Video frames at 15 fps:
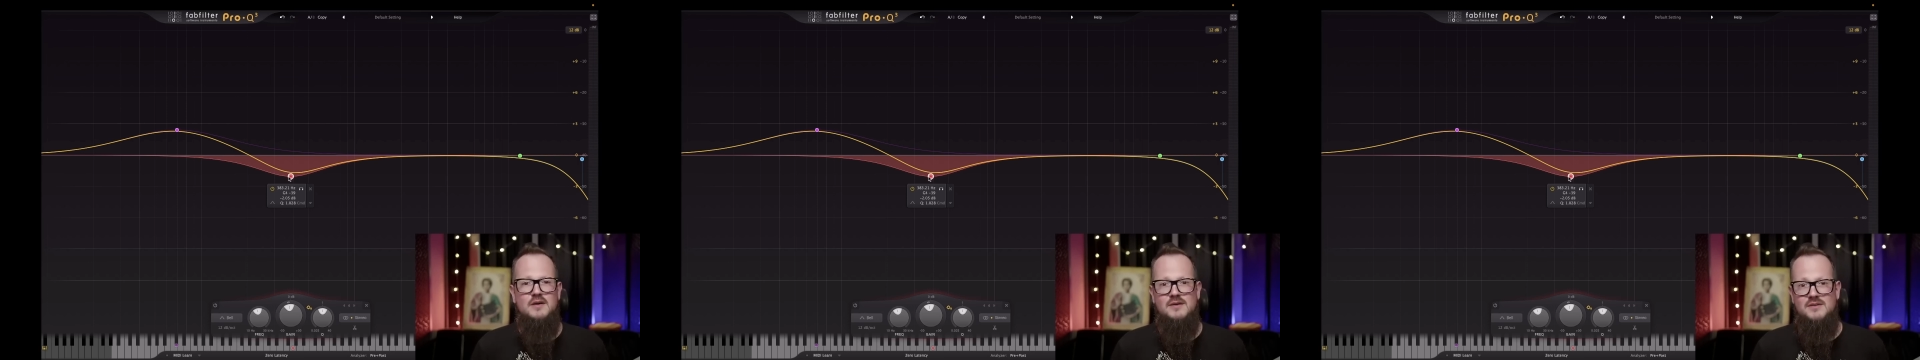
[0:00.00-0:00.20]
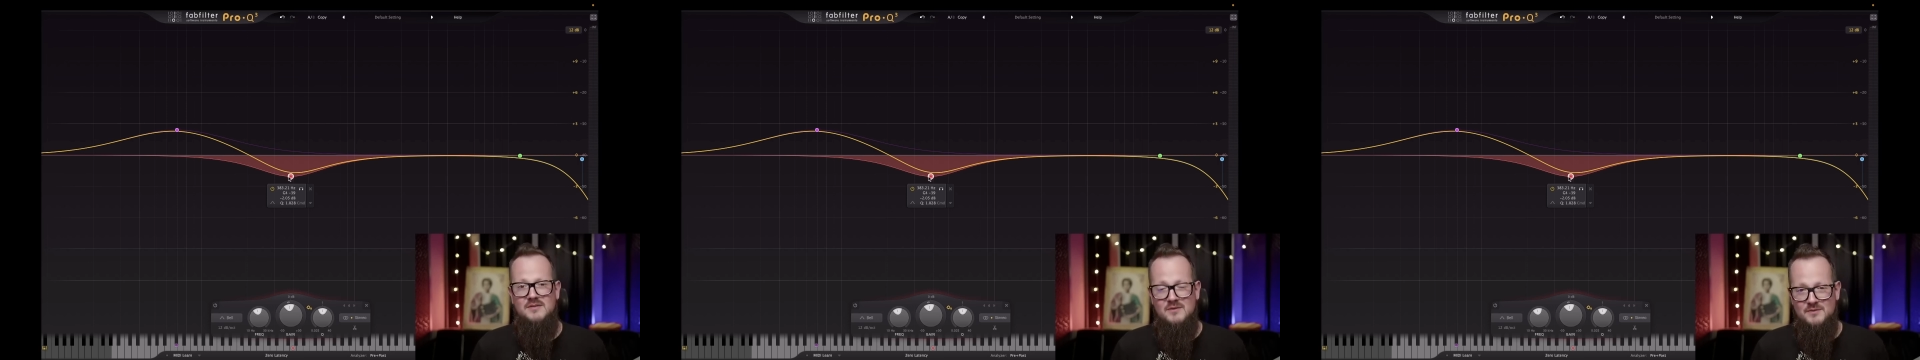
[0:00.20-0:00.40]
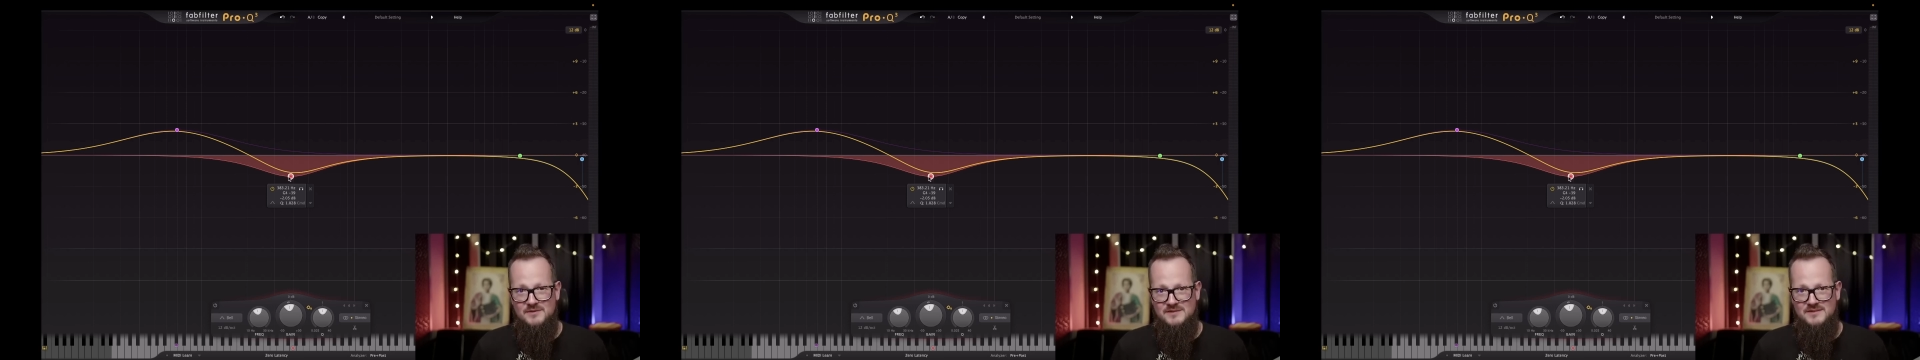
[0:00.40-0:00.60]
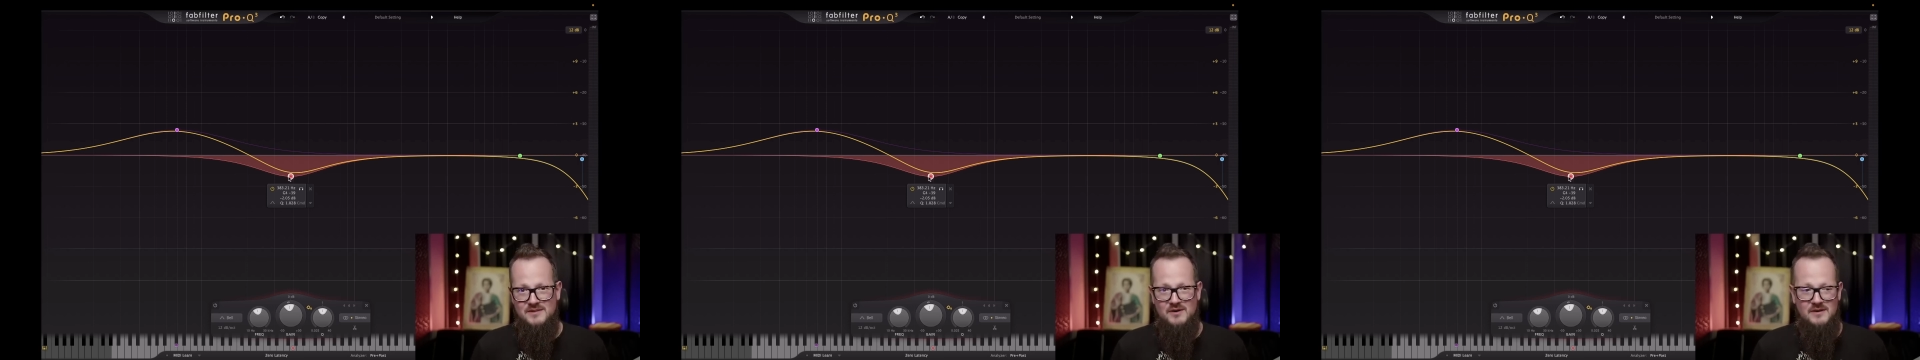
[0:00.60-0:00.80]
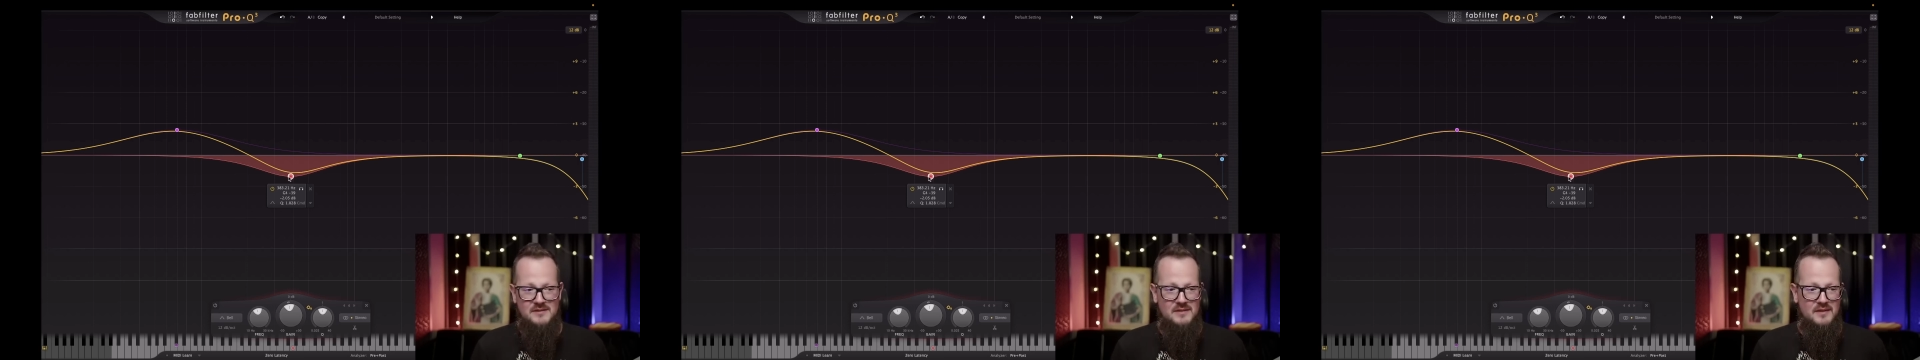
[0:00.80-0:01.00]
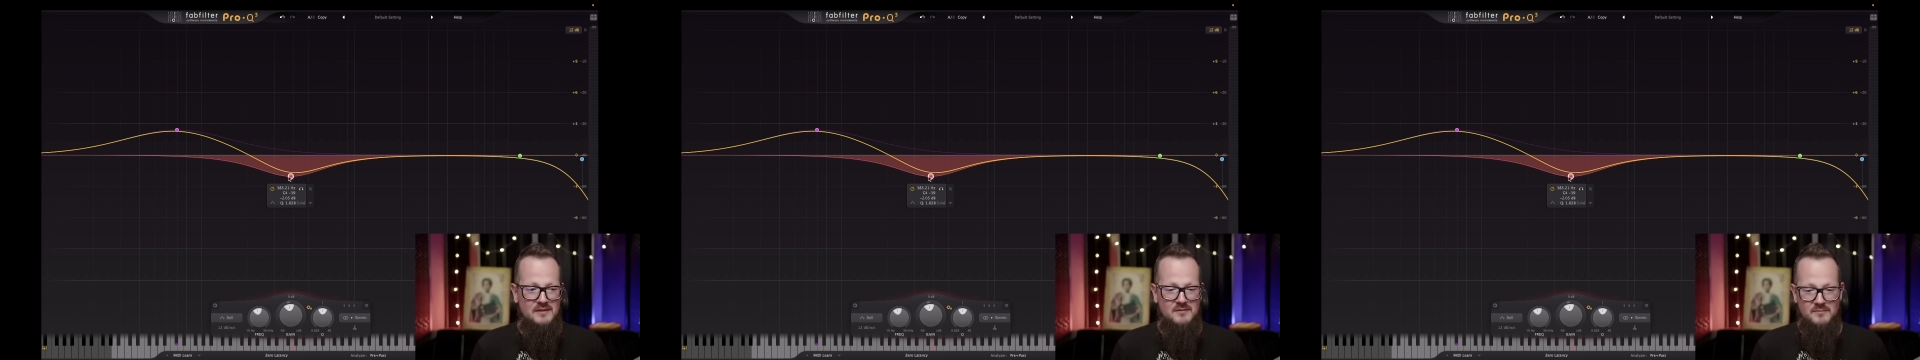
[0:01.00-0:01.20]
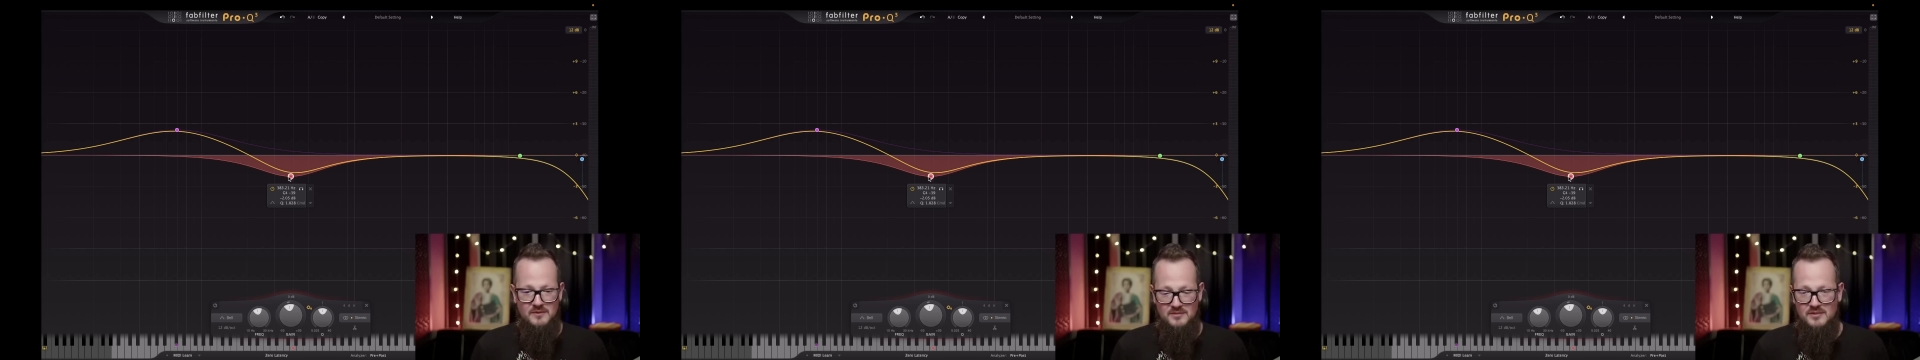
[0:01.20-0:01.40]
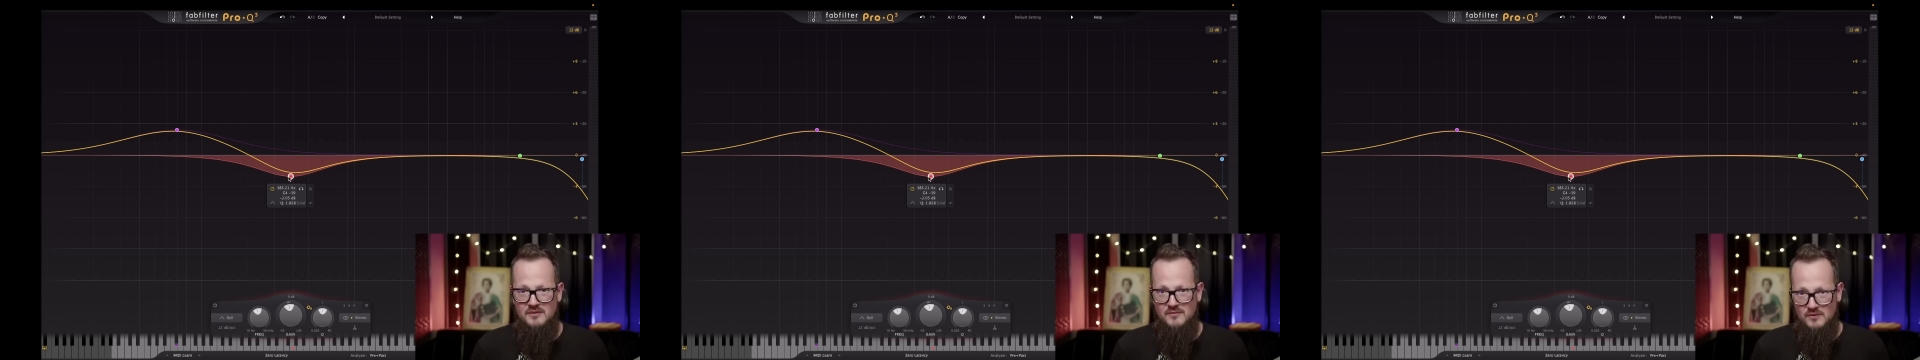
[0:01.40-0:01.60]
So discussing
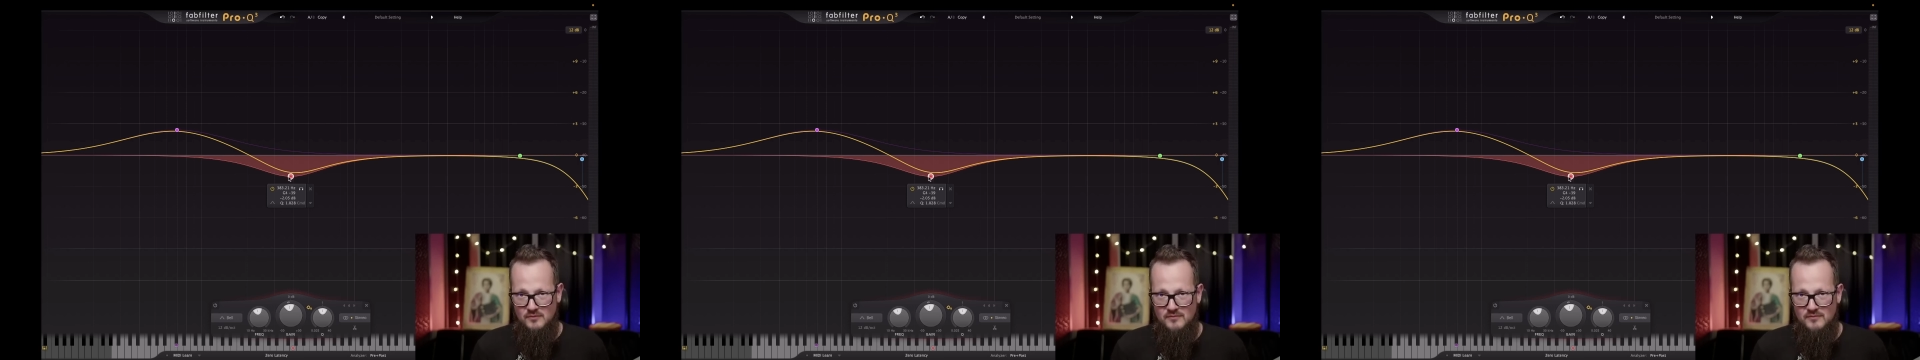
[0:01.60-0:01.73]
specific